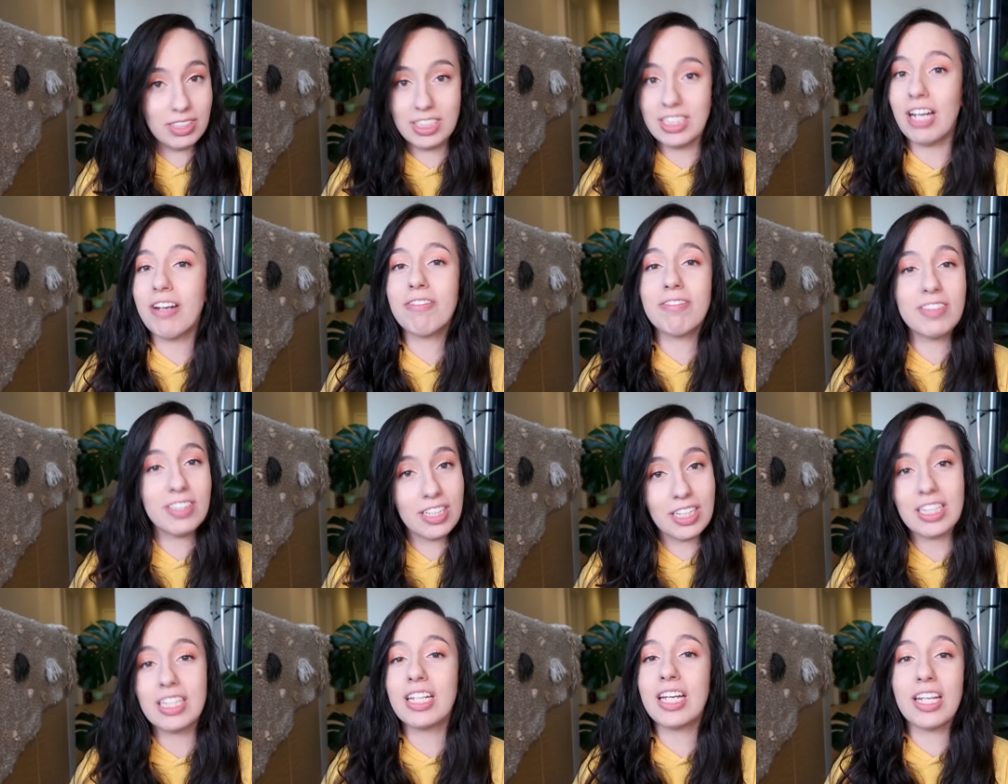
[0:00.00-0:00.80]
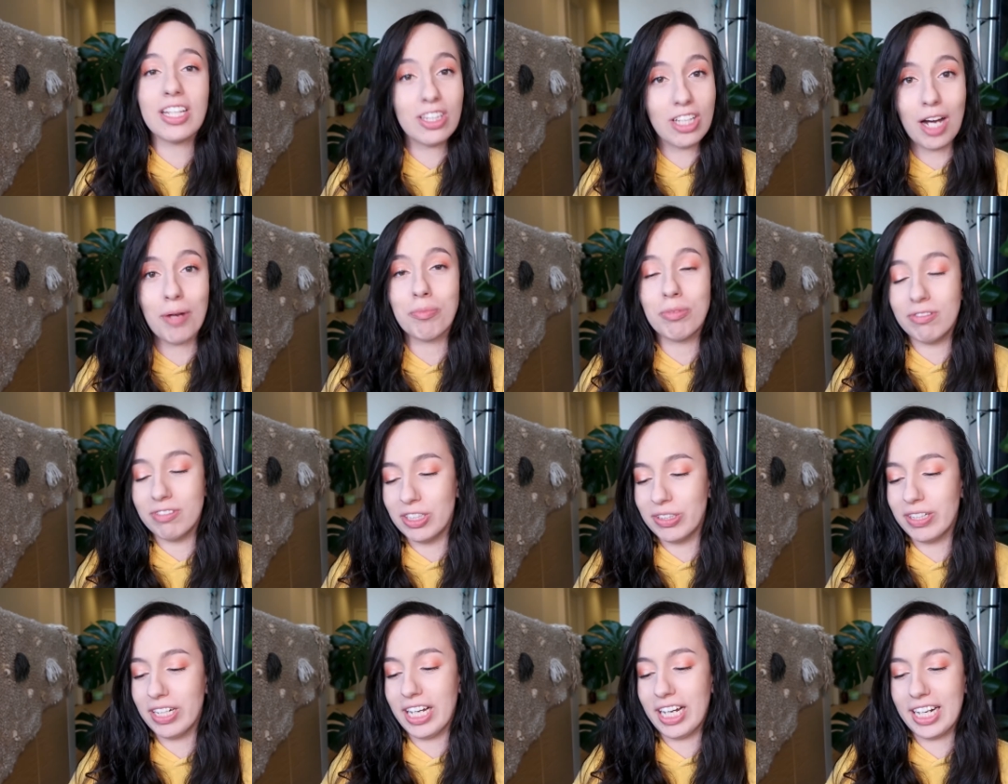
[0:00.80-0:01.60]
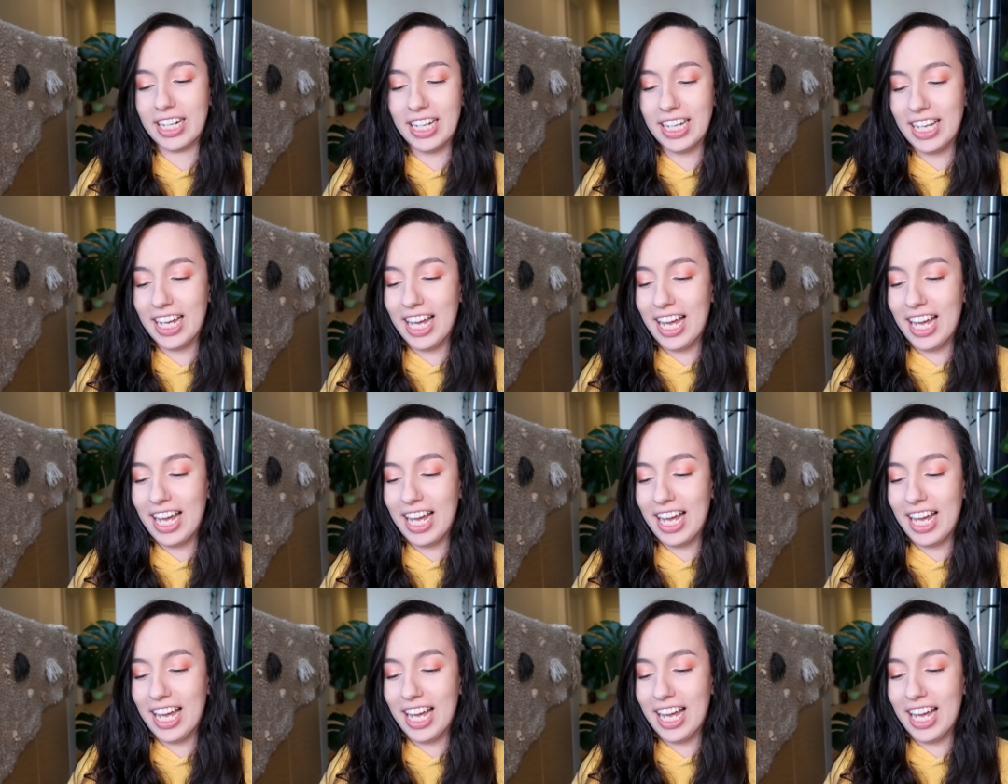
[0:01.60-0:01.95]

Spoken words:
definitely thought-provoking.